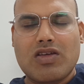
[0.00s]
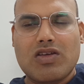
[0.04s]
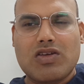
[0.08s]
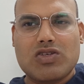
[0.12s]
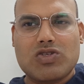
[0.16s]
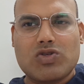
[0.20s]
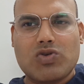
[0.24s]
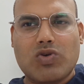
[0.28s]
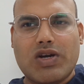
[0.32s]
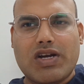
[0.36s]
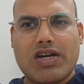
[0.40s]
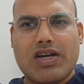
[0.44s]

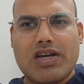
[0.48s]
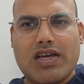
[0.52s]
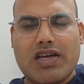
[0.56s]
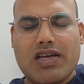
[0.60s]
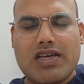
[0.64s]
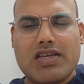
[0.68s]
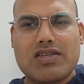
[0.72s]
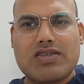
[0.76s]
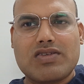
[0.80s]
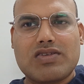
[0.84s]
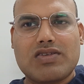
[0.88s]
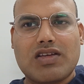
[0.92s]
So India
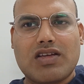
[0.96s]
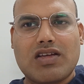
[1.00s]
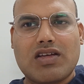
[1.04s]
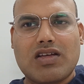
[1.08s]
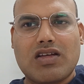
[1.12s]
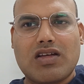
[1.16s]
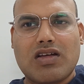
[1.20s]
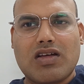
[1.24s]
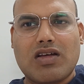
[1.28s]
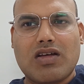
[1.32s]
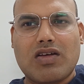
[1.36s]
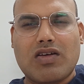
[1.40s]
is
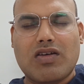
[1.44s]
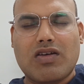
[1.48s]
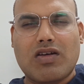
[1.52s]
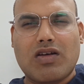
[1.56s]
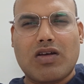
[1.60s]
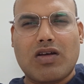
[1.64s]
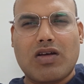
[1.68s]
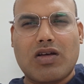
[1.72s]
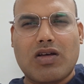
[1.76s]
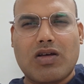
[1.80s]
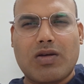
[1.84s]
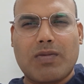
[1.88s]

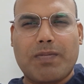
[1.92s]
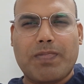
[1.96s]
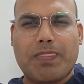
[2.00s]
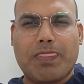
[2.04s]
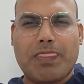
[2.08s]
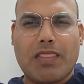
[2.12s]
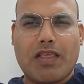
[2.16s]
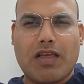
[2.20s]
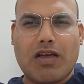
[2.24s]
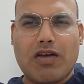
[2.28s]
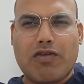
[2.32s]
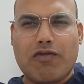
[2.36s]

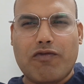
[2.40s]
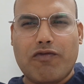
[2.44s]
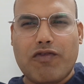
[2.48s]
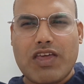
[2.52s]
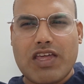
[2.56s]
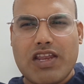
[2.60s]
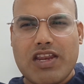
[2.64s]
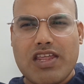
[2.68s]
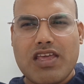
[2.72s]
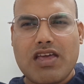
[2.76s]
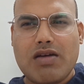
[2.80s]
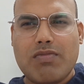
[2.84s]

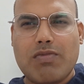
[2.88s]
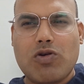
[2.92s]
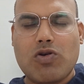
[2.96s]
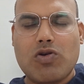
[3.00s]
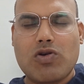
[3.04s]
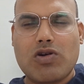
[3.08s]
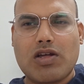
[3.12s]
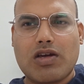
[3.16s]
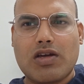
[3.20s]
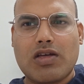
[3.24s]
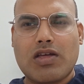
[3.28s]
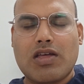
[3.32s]
wary about